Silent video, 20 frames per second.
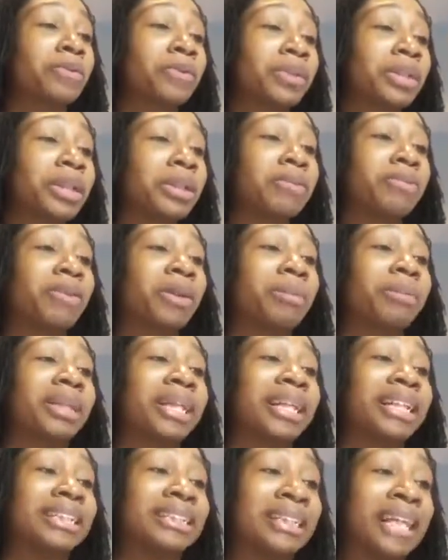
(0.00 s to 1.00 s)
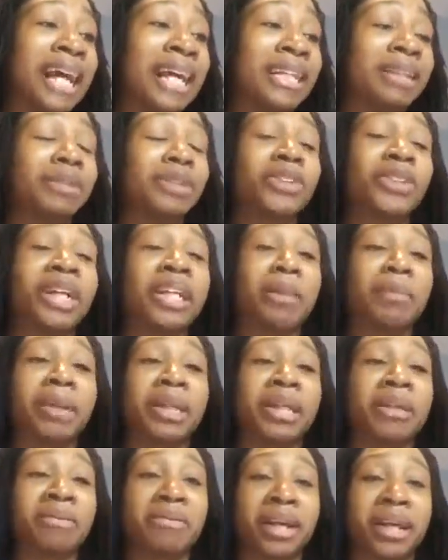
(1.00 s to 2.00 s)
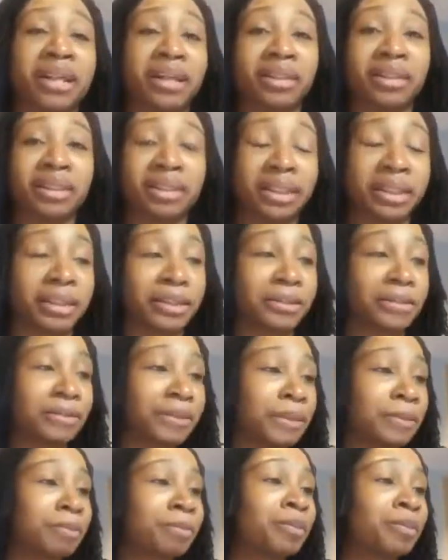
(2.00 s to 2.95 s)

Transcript: free from the anxiety of trying to make it right ourselves.